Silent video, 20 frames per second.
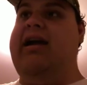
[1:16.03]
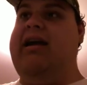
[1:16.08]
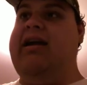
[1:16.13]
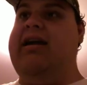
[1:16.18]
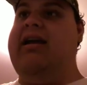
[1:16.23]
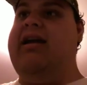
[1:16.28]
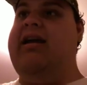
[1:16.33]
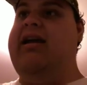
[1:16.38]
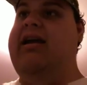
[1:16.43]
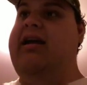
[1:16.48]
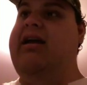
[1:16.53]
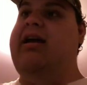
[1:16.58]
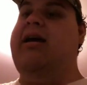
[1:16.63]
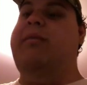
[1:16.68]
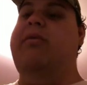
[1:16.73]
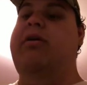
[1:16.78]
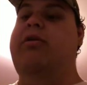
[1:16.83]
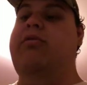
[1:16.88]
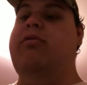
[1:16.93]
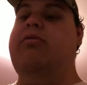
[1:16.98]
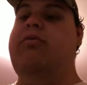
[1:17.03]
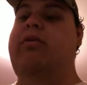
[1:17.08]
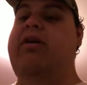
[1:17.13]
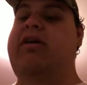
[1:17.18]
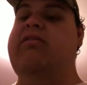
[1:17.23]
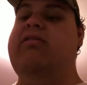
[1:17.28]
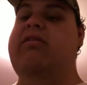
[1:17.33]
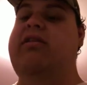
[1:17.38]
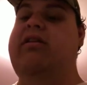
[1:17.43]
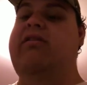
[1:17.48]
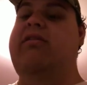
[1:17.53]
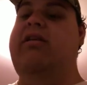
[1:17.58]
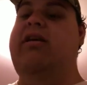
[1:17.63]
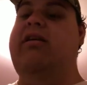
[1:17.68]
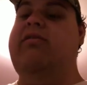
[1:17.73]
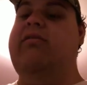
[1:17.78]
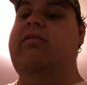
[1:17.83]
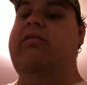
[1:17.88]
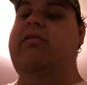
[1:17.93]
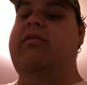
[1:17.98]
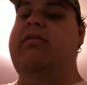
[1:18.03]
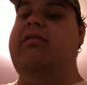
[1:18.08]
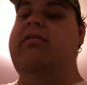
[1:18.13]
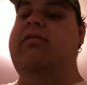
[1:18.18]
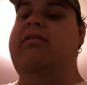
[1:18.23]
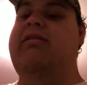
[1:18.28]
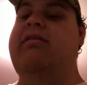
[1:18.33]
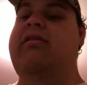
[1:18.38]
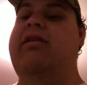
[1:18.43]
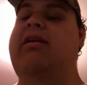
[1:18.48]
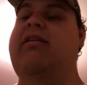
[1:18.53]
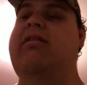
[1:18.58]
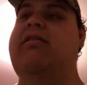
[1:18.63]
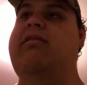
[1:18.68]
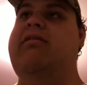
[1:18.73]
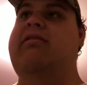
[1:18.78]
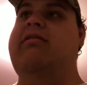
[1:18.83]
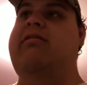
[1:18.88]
me a request to do this to that